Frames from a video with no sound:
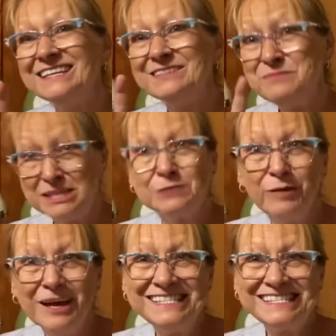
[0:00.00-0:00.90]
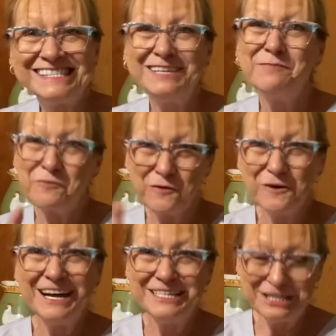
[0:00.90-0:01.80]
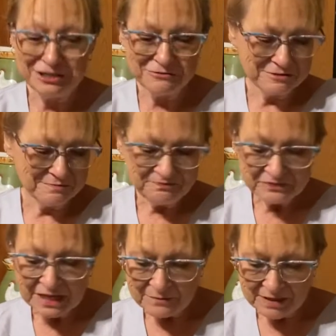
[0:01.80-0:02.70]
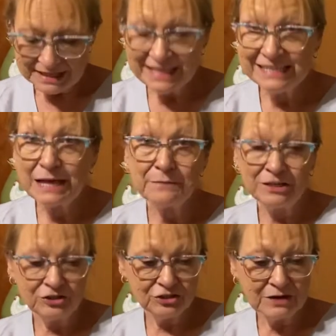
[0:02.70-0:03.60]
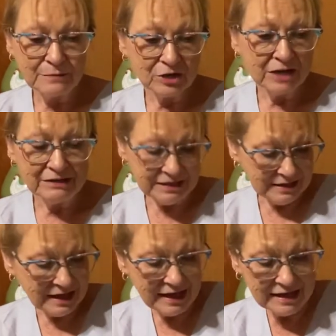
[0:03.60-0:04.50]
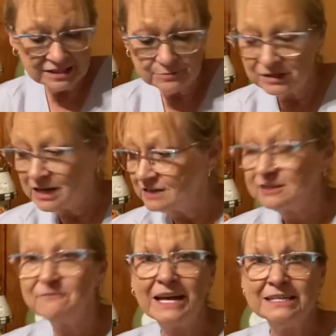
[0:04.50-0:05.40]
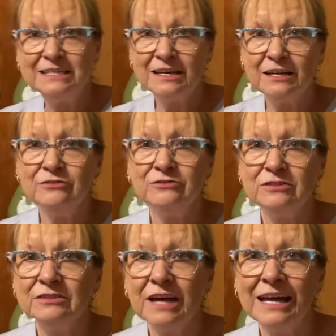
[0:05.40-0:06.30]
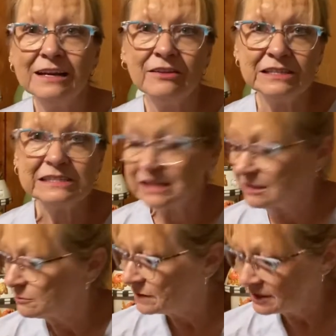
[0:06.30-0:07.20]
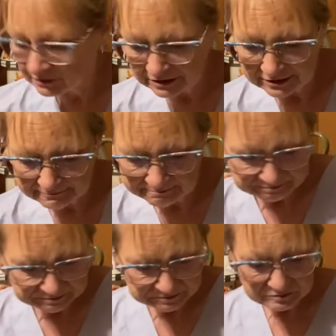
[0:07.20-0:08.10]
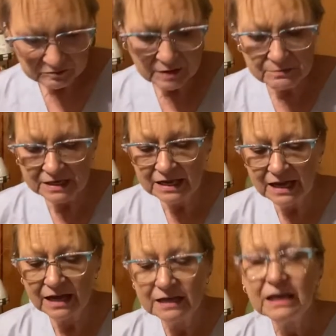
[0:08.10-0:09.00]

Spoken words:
misplace it before I do them. But these I made sure I brought in the house because if I don't, I know the sun will melt it. But yeah,